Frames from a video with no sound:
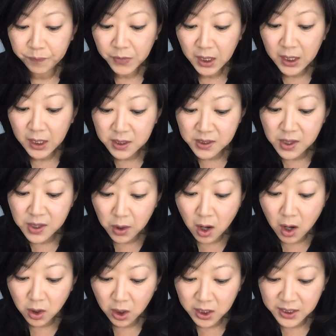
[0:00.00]
It is no
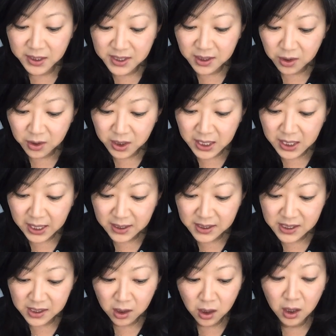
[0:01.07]
longer considered a dance
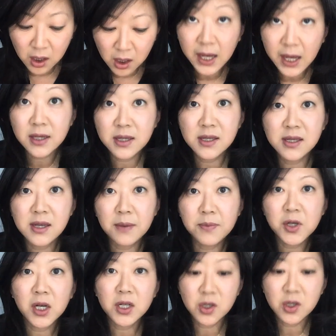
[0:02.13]
at all and is
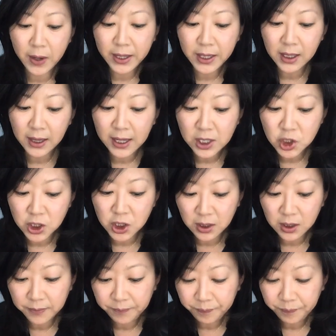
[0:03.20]
subject to regulation.